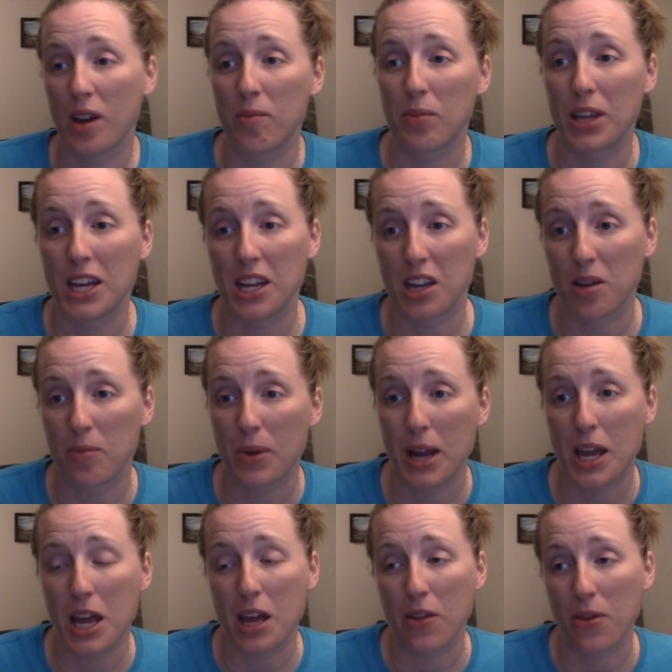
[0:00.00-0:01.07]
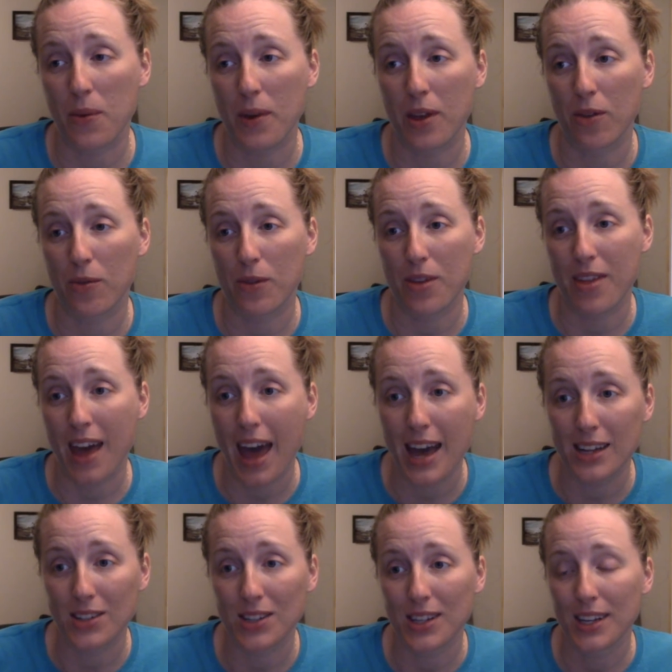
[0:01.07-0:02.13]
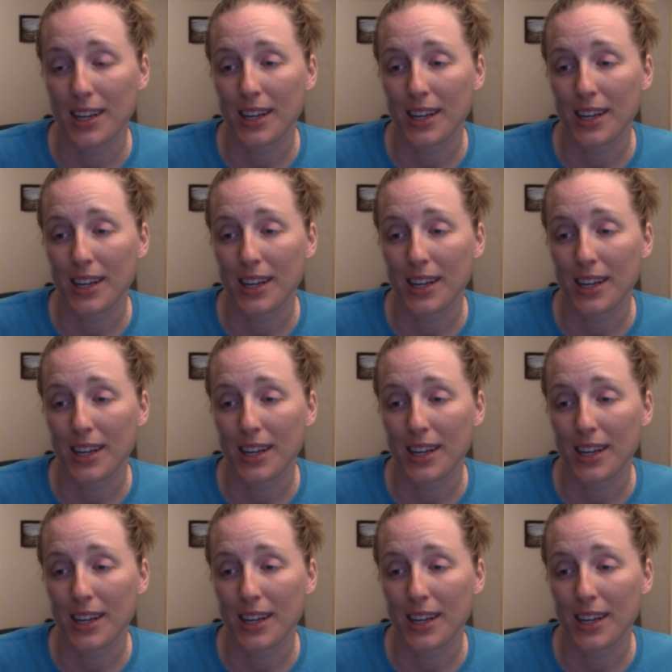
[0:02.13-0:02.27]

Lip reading: I'm planning on breaking out the wheel for that.